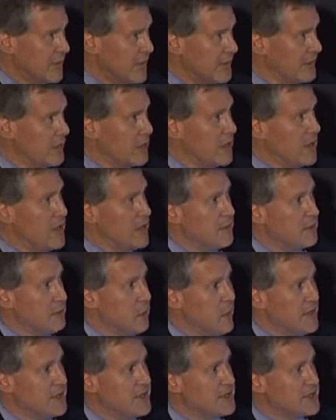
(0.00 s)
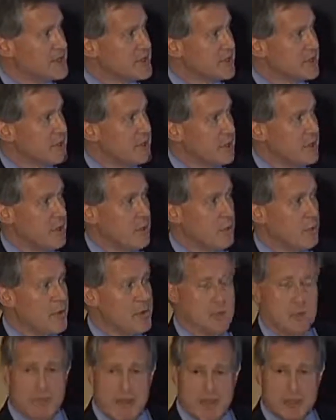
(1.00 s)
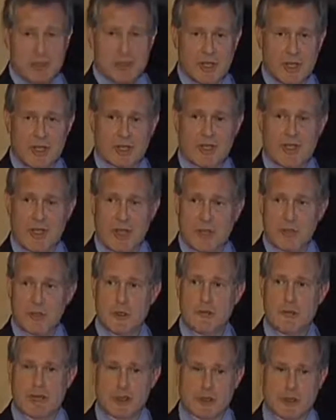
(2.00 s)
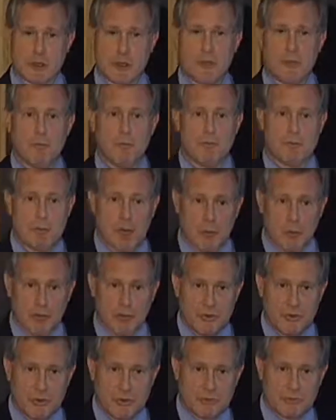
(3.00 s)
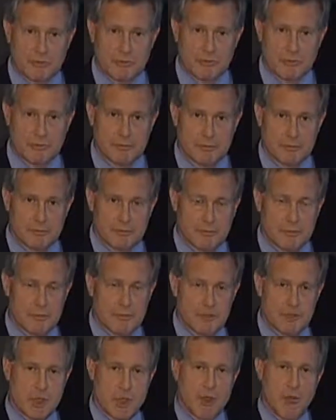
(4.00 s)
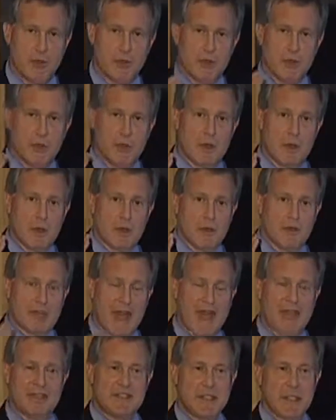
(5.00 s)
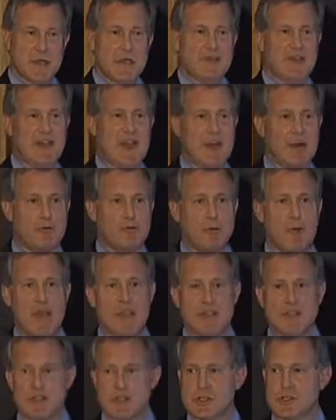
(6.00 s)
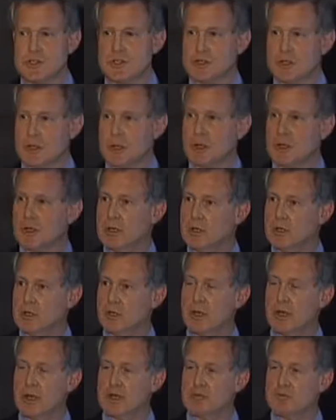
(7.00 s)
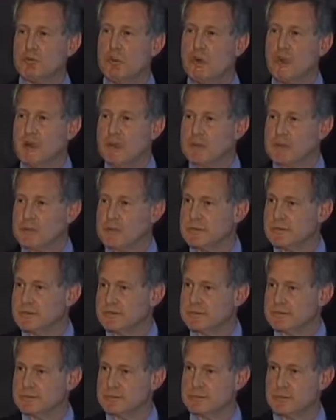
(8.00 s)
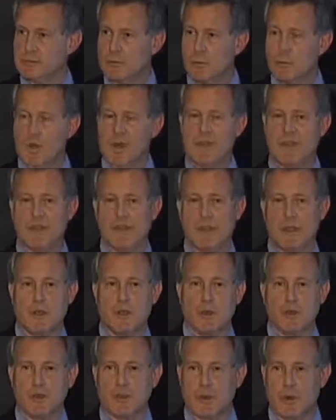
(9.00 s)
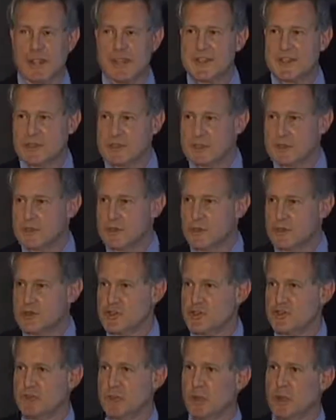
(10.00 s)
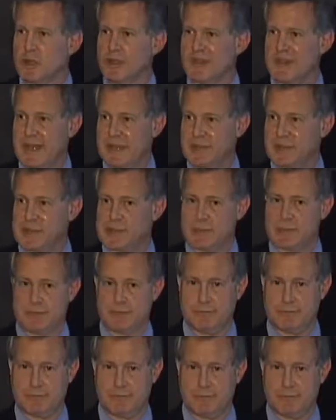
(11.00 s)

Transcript: Okay? Point is, when you measure LDL, you measure both. So, dietary fat raises your large buoyant. What do you think raises your small dense?